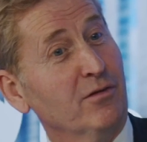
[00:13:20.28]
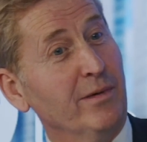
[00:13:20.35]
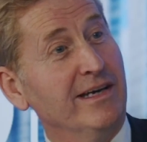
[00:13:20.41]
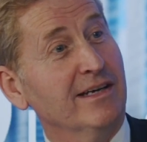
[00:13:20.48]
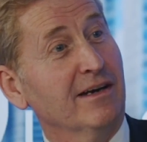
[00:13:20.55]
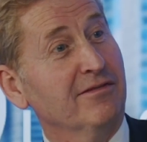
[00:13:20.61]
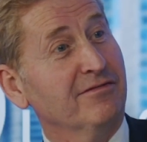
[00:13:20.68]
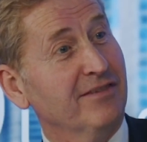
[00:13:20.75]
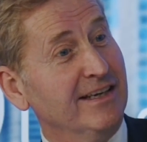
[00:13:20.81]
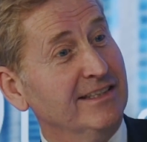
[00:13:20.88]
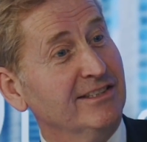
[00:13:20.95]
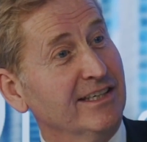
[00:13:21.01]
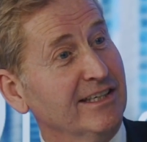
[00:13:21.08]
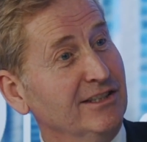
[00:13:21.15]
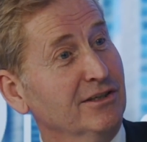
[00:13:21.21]
a window
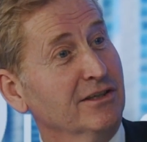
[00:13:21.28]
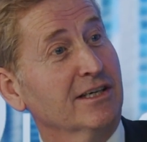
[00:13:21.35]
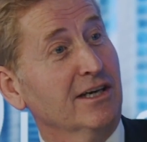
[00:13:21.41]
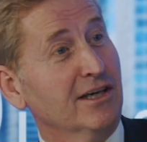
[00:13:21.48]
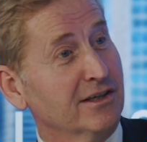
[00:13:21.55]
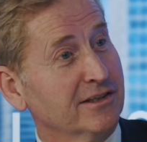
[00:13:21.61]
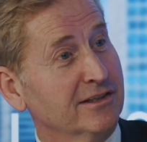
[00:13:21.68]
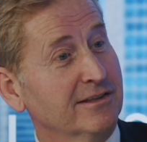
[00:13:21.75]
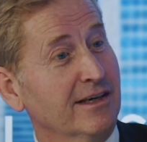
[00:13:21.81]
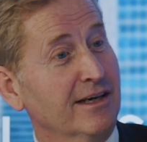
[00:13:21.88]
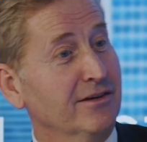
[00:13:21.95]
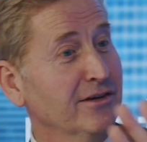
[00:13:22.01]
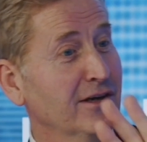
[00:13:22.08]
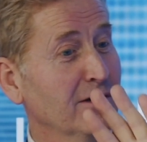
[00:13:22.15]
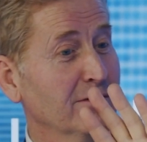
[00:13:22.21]
facing your garden,
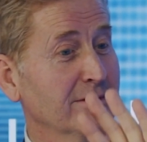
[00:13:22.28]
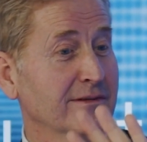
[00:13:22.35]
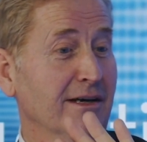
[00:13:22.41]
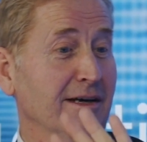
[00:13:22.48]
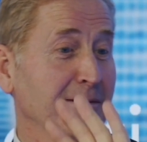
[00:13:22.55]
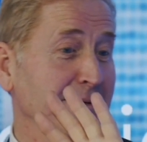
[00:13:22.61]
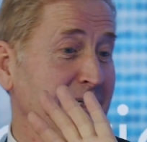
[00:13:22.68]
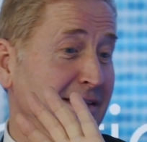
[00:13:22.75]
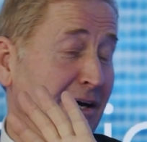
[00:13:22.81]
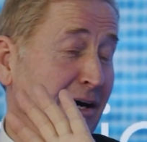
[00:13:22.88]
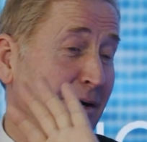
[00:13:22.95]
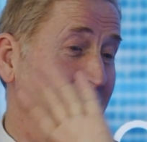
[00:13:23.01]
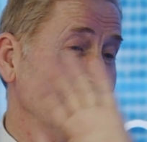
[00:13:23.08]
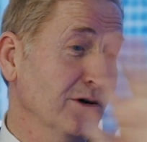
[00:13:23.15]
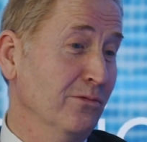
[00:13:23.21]
and no one, I mean,
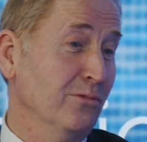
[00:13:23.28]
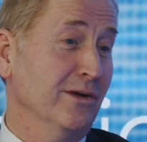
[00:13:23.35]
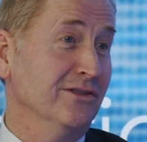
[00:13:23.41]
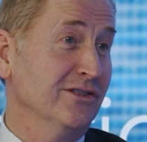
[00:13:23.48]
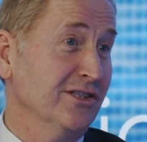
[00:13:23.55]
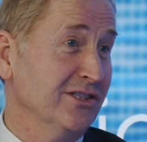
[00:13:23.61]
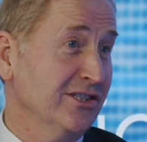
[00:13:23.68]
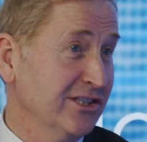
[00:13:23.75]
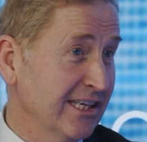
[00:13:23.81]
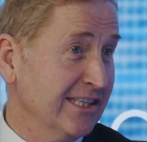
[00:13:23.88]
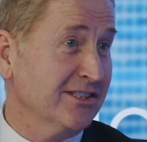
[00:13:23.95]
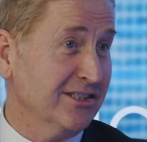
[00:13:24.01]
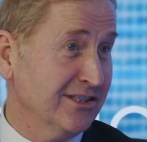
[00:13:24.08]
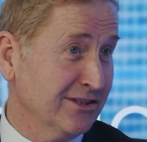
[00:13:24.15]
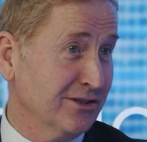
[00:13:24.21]
I'm not one to
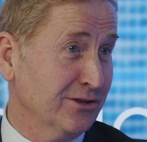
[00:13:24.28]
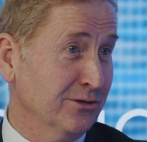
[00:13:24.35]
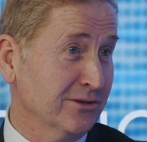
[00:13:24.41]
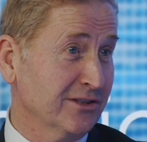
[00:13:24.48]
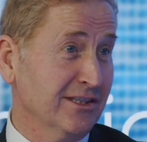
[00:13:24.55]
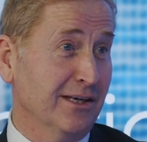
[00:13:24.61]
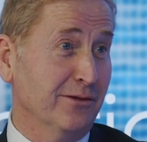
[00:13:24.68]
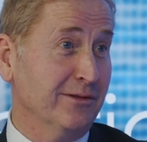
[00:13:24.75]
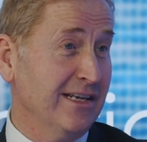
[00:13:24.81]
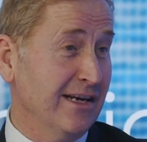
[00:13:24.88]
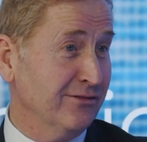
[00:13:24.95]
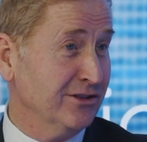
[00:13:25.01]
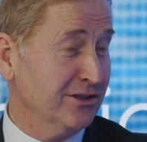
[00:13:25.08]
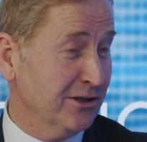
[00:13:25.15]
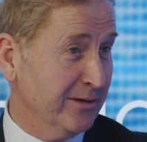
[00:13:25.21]
suggest this, of course, and I would
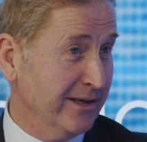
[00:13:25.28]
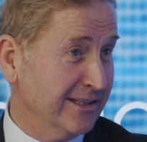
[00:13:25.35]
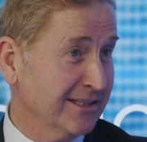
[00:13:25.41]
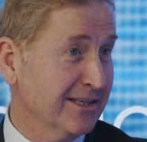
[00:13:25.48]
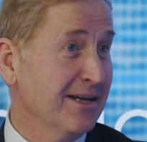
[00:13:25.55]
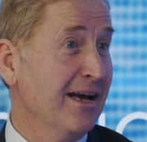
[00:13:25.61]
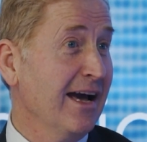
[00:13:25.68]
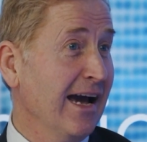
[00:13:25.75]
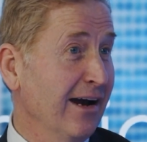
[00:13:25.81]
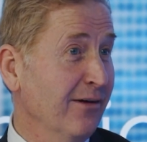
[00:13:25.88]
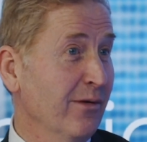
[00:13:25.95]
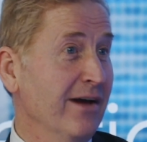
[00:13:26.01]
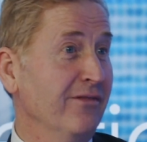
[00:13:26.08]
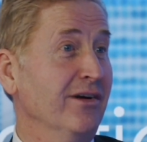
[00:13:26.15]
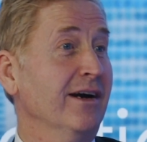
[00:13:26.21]
never do it.
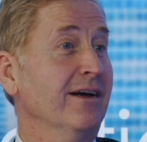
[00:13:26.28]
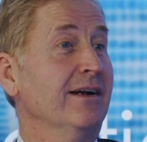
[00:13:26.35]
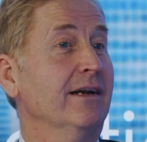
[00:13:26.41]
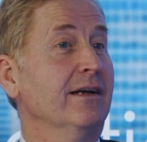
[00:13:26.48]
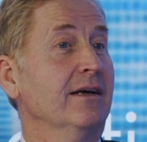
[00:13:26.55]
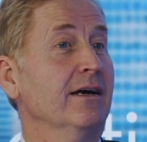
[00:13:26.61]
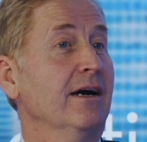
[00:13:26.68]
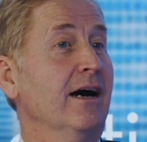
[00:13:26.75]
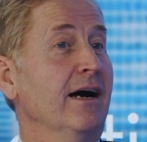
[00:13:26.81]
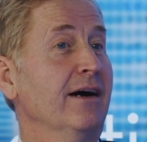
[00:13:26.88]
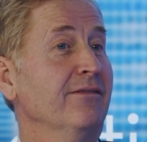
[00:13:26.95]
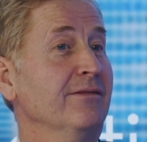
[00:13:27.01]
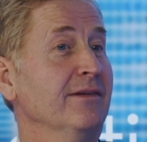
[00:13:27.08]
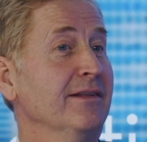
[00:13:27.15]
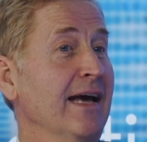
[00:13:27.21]
However,
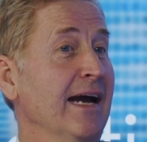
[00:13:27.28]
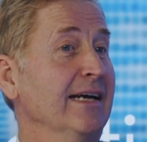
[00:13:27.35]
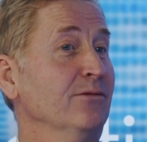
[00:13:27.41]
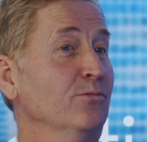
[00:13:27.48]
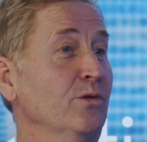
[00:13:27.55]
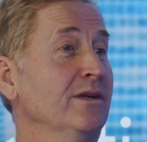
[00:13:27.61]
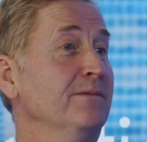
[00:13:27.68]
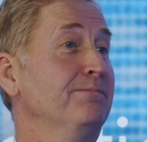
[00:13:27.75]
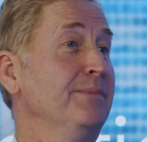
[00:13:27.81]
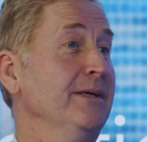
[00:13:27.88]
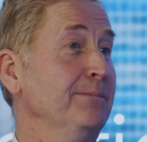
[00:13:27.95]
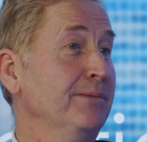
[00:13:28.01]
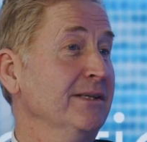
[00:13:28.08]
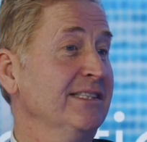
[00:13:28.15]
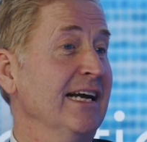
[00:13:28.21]
that would be
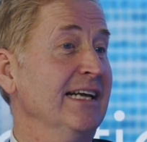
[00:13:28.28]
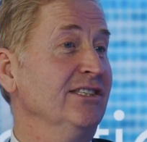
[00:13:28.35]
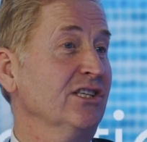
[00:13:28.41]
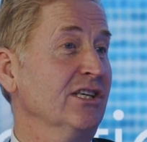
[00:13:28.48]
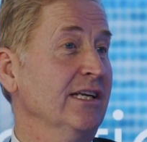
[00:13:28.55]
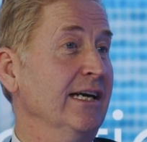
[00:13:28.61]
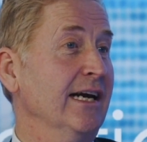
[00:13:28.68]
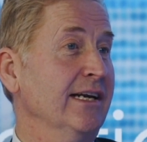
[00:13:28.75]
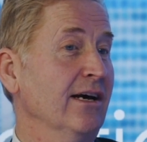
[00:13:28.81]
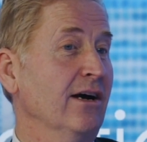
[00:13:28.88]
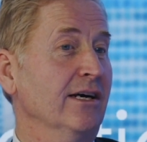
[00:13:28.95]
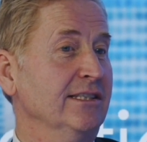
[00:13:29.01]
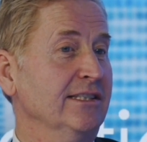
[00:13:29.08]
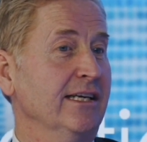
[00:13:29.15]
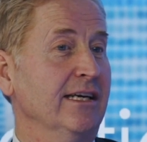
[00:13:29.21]
potentially an
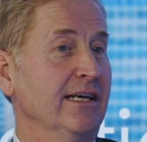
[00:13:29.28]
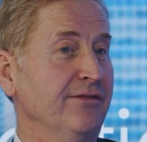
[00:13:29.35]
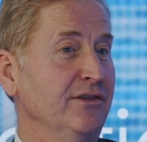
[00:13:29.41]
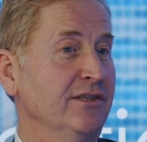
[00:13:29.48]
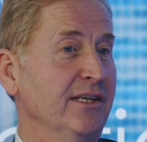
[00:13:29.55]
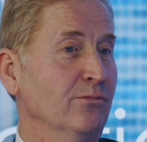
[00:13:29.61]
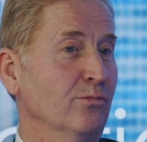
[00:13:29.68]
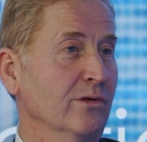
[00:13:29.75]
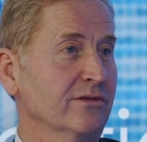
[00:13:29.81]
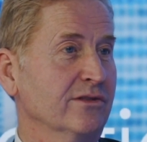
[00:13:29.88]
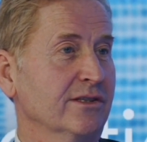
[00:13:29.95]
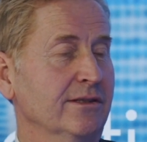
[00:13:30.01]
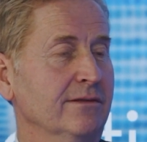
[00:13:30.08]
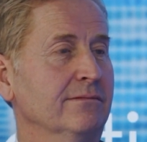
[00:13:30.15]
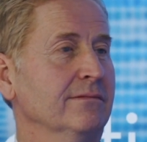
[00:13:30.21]
idea if you didn't want
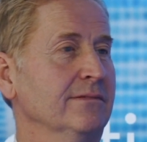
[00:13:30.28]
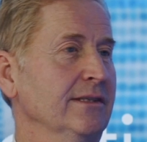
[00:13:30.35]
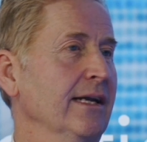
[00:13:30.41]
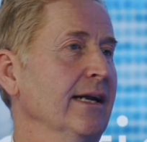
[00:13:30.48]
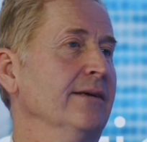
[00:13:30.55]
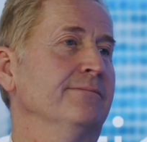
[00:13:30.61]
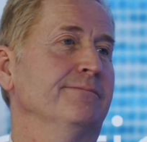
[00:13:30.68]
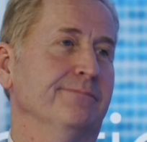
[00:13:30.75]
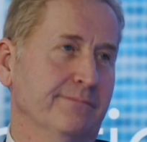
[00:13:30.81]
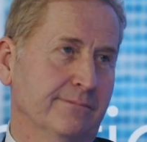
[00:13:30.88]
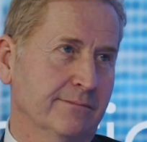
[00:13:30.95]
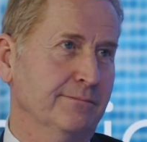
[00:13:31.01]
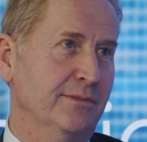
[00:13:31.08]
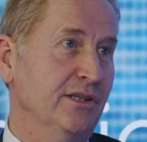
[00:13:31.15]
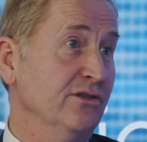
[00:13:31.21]
to,
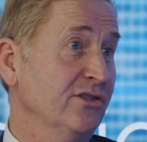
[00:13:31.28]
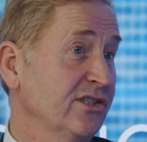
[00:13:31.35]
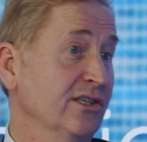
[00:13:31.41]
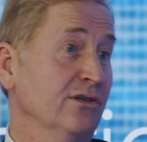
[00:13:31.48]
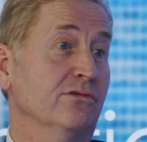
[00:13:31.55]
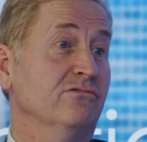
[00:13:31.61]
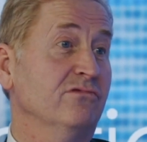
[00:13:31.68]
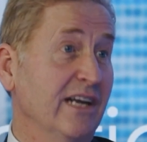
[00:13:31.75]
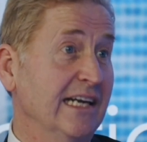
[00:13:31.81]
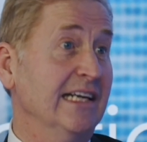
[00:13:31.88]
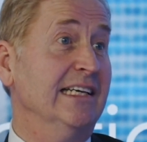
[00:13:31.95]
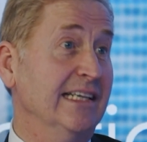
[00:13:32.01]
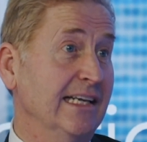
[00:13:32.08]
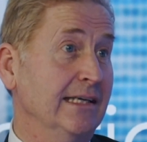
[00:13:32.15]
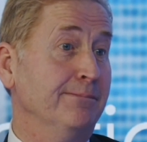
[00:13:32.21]
but you still
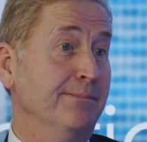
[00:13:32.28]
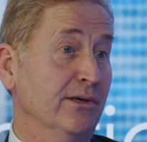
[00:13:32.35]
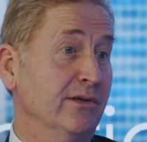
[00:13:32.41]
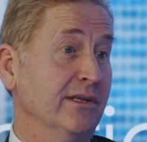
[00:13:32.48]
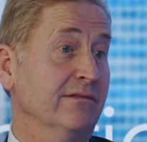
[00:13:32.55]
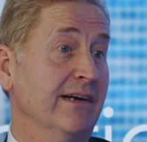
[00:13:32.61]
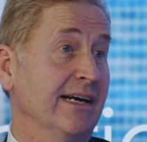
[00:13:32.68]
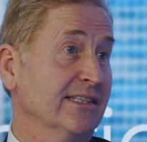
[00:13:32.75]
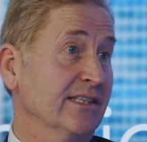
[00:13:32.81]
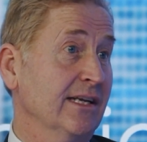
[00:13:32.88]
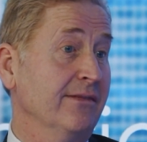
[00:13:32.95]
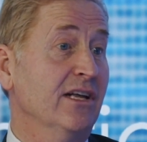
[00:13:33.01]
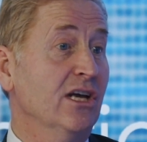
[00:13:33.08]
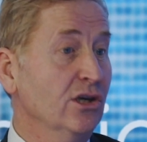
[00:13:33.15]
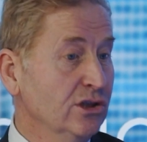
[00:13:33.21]
really need building regs.
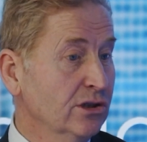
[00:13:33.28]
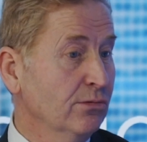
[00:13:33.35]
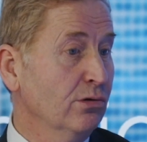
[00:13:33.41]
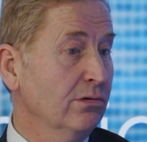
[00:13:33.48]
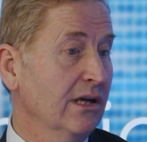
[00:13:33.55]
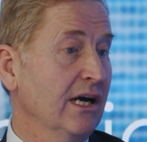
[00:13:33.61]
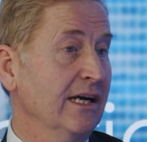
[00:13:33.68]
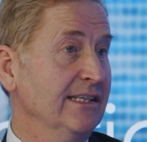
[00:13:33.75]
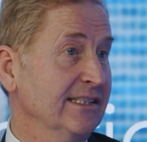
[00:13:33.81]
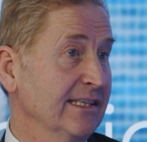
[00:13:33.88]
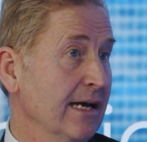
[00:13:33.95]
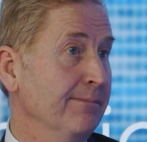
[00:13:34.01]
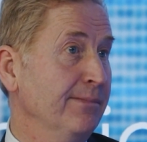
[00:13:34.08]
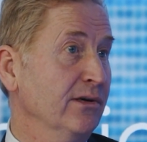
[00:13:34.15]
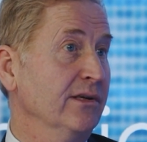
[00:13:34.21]
And you're more likely to
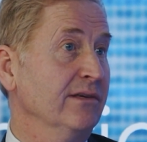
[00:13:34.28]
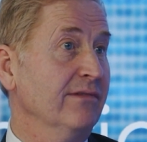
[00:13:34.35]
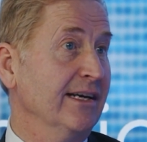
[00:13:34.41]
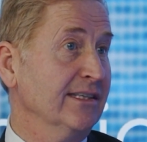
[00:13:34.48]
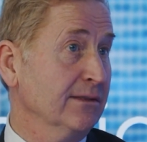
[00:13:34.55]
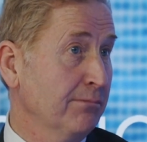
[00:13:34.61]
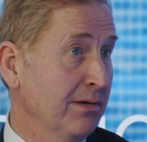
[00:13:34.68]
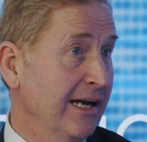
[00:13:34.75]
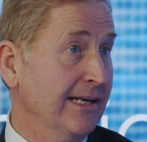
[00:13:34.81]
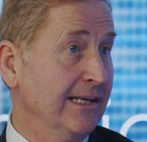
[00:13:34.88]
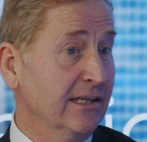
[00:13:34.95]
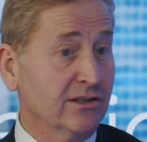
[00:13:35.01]
get building regs and planning,